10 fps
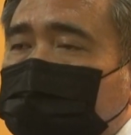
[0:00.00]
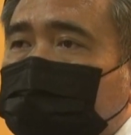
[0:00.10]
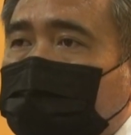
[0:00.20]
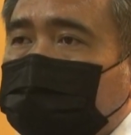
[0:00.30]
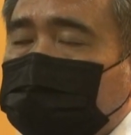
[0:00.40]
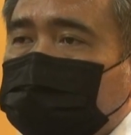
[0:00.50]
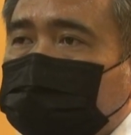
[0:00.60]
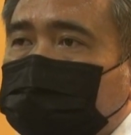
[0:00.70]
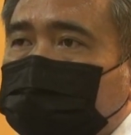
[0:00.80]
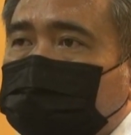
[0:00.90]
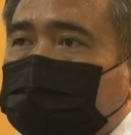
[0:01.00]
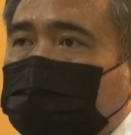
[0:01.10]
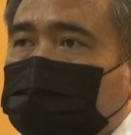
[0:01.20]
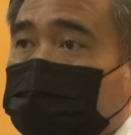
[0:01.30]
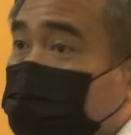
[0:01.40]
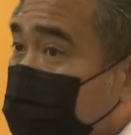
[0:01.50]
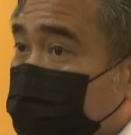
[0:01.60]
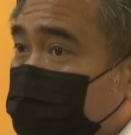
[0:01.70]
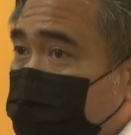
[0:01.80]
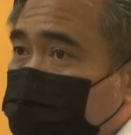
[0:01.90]
not to contest
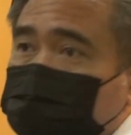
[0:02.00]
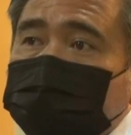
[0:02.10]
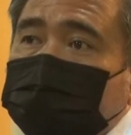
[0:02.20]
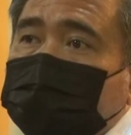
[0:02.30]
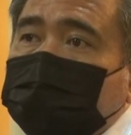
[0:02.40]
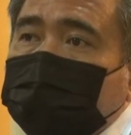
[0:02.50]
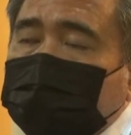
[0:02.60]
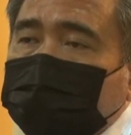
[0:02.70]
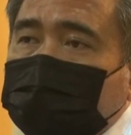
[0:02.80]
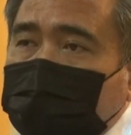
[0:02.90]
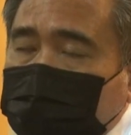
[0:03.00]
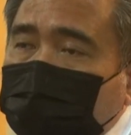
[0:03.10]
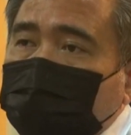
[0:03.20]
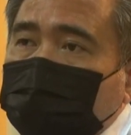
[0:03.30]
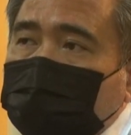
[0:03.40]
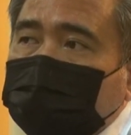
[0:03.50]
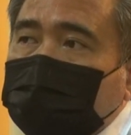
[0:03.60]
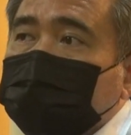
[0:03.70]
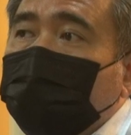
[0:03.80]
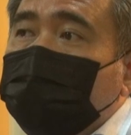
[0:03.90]
two seats, but there's
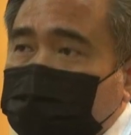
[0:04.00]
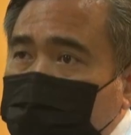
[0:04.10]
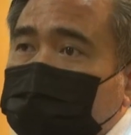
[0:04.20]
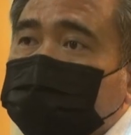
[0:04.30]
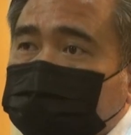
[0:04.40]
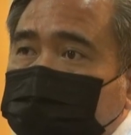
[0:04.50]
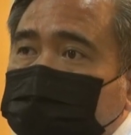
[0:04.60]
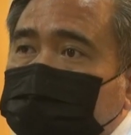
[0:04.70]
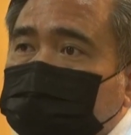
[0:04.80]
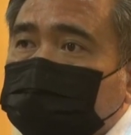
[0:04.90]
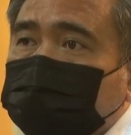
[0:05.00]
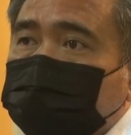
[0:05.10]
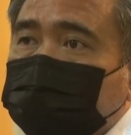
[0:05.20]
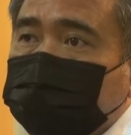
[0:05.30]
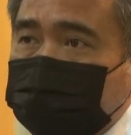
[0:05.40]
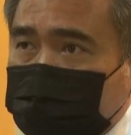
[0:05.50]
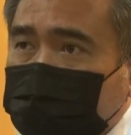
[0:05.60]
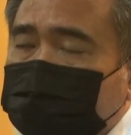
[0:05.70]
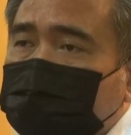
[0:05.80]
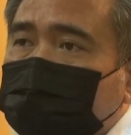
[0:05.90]
always exception to be
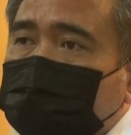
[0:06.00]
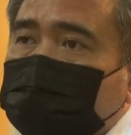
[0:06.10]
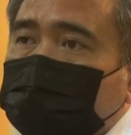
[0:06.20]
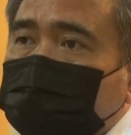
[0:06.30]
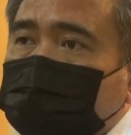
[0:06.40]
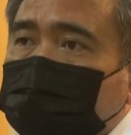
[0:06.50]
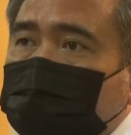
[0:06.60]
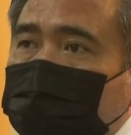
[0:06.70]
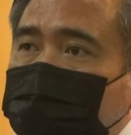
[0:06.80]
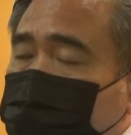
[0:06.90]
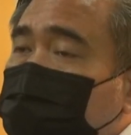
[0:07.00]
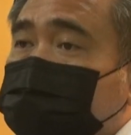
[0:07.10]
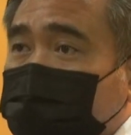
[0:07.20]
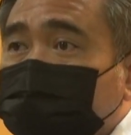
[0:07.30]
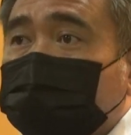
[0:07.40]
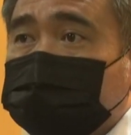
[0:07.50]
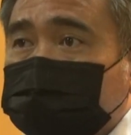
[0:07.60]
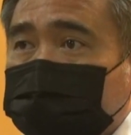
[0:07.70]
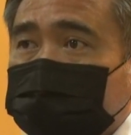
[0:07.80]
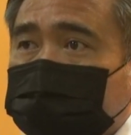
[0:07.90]
given based on special
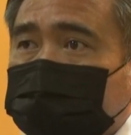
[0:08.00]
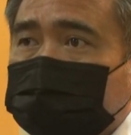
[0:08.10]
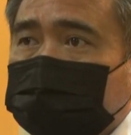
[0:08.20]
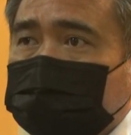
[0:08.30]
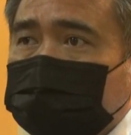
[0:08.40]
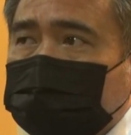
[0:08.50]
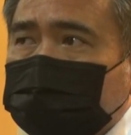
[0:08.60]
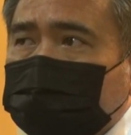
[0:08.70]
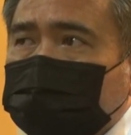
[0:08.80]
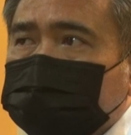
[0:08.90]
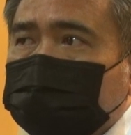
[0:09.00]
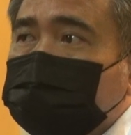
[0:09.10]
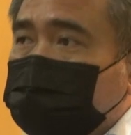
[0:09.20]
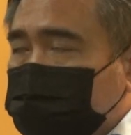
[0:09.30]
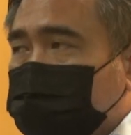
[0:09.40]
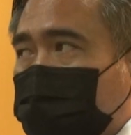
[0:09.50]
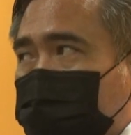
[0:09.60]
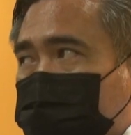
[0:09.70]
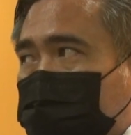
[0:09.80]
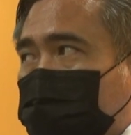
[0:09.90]
consideration. So in this
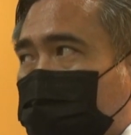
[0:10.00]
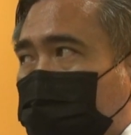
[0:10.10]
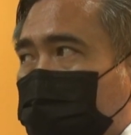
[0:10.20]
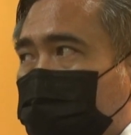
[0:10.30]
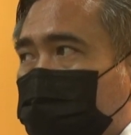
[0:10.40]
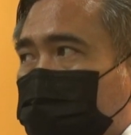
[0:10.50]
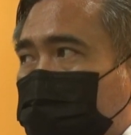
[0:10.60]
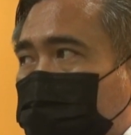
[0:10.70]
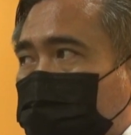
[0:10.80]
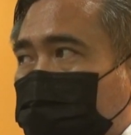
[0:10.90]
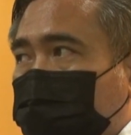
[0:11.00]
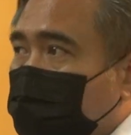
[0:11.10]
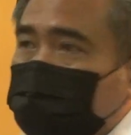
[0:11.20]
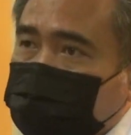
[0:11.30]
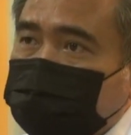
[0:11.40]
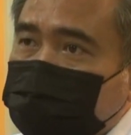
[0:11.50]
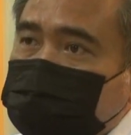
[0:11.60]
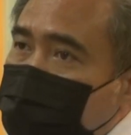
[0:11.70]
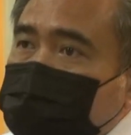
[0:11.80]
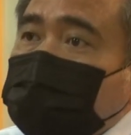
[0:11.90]
case, because
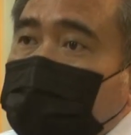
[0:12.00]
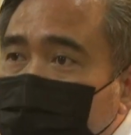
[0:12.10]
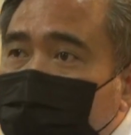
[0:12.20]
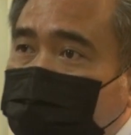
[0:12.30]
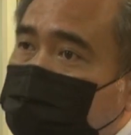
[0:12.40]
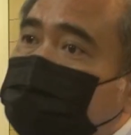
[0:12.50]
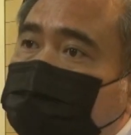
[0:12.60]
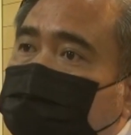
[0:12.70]
firstly, he's not an MP right now.